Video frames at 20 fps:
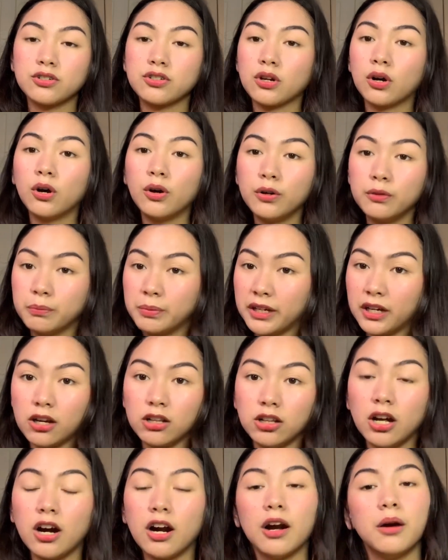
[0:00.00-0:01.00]
don't be
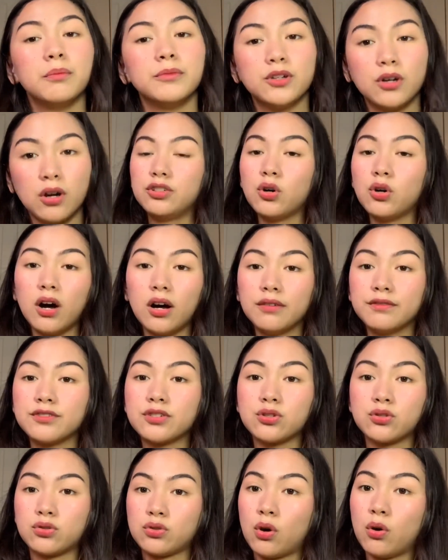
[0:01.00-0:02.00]
alarmed you have
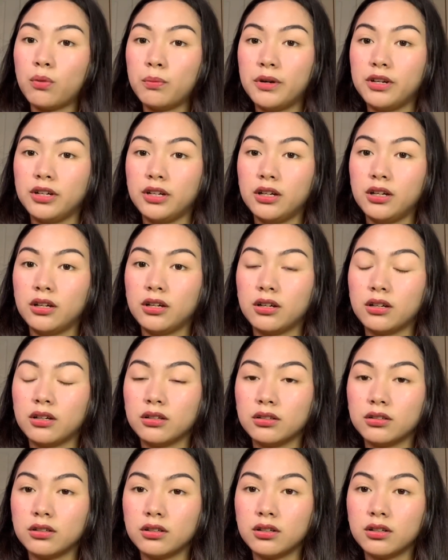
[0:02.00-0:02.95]
so many